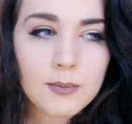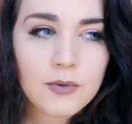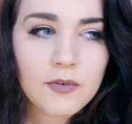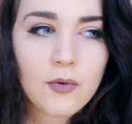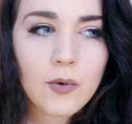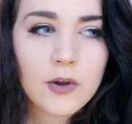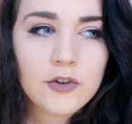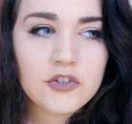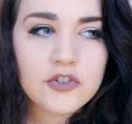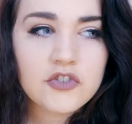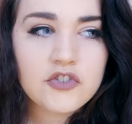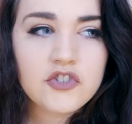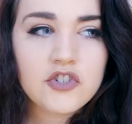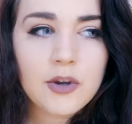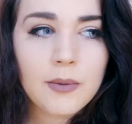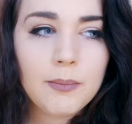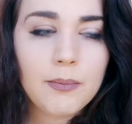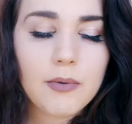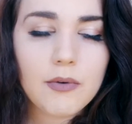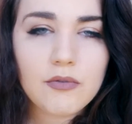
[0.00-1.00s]
before I just
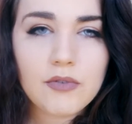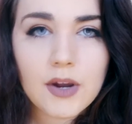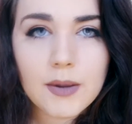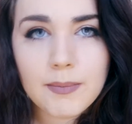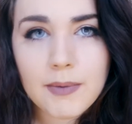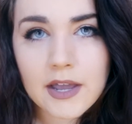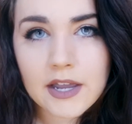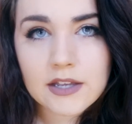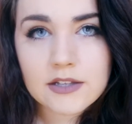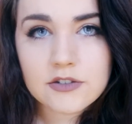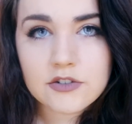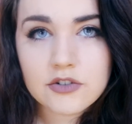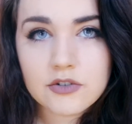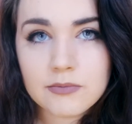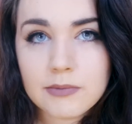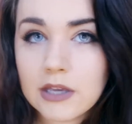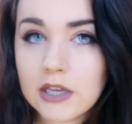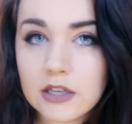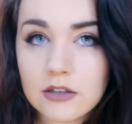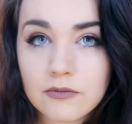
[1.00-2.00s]
jump right back into
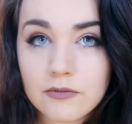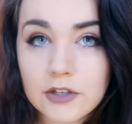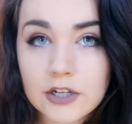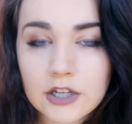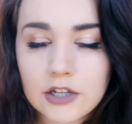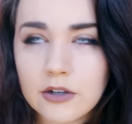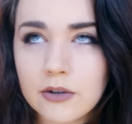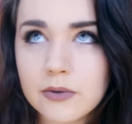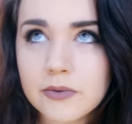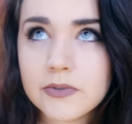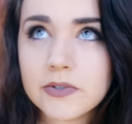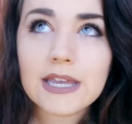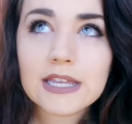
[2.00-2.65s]
making videos.